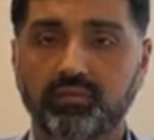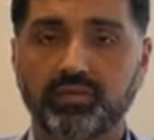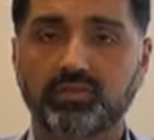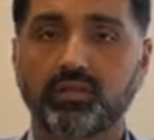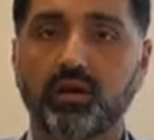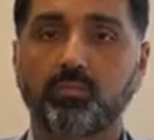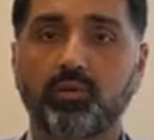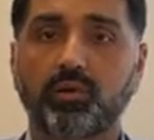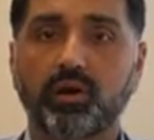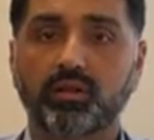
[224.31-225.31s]
If it's in the upper
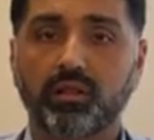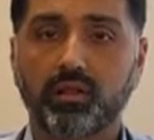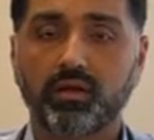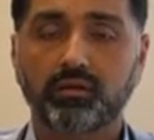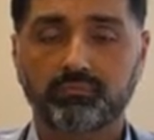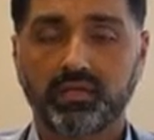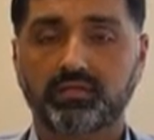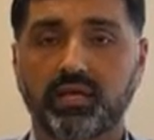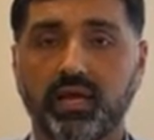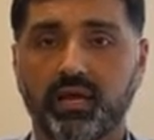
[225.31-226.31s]
part of the lung,
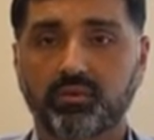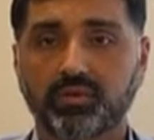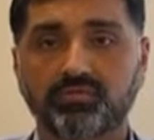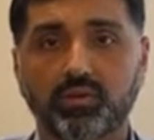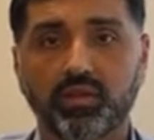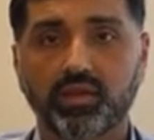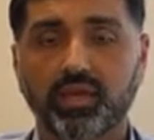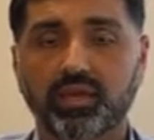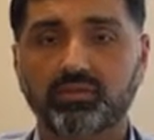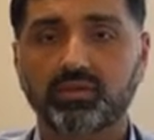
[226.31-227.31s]
it's higher risk for lung
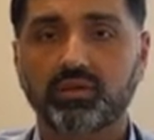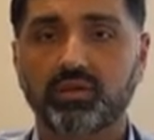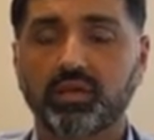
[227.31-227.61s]
cancer.